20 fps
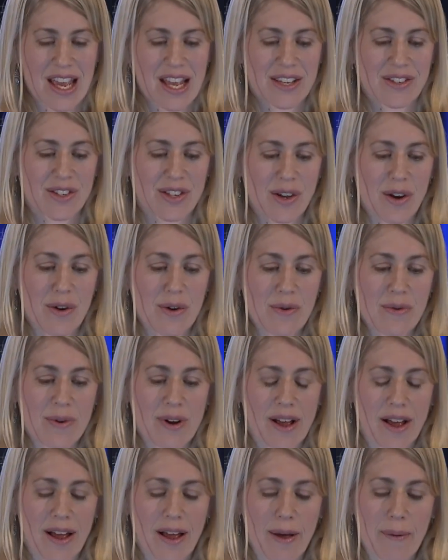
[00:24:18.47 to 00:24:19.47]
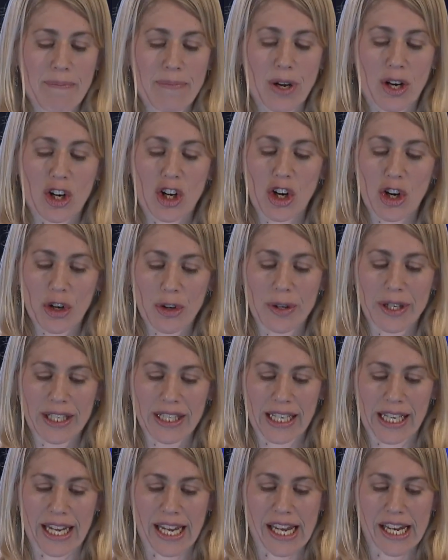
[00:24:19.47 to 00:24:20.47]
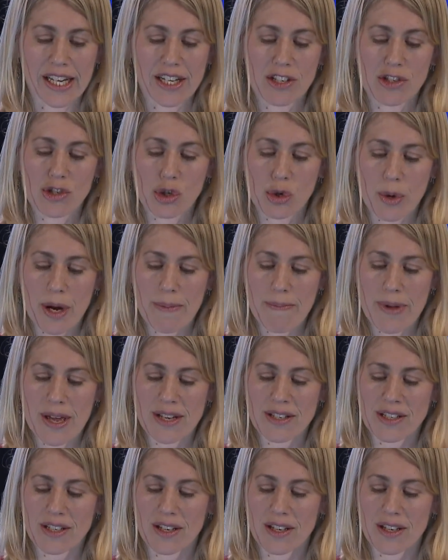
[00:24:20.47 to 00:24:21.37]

So um, currently, treatment